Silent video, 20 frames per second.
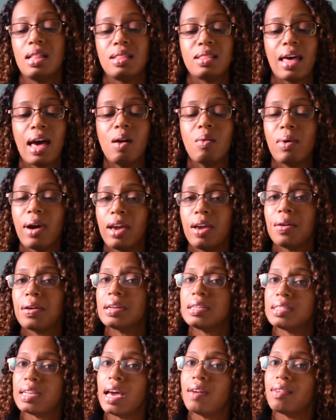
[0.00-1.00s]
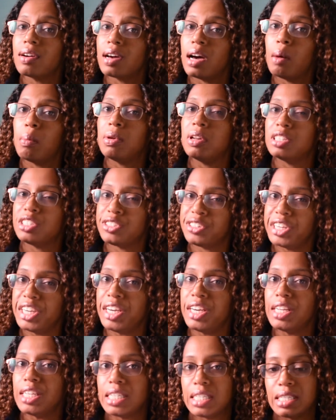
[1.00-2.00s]
That way you can save a couple of
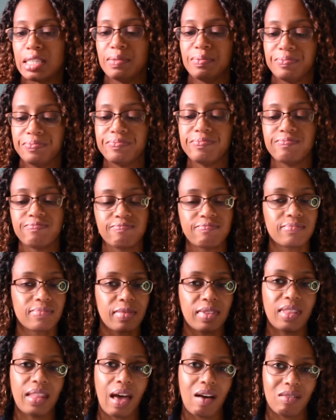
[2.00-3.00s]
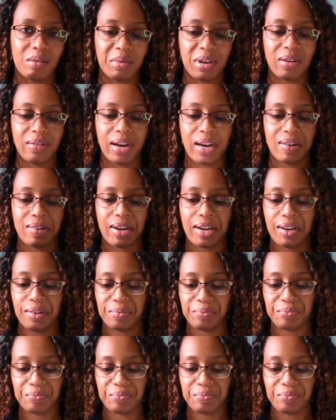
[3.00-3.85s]
trees. That would be great, right?